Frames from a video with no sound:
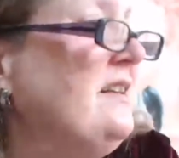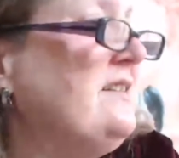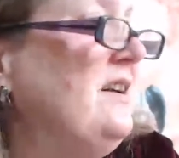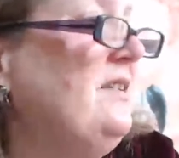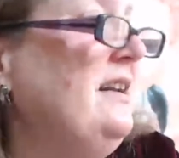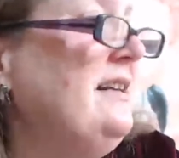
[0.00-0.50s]

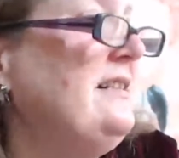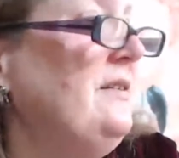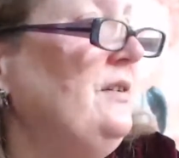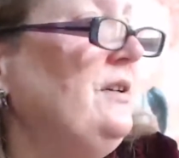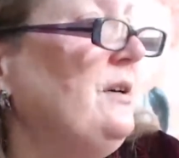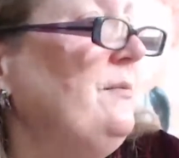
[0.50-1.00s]
So let's
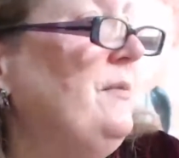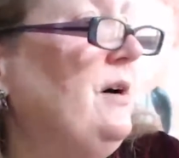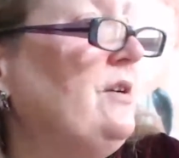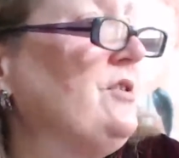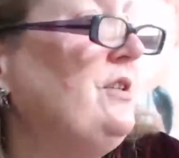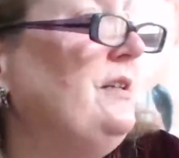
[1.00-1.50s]
have a look at
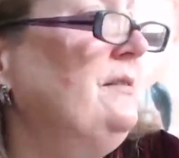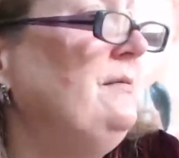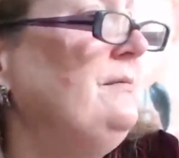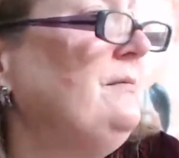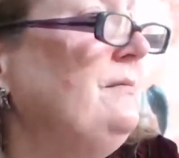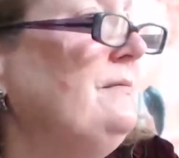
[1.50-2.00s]
Martian.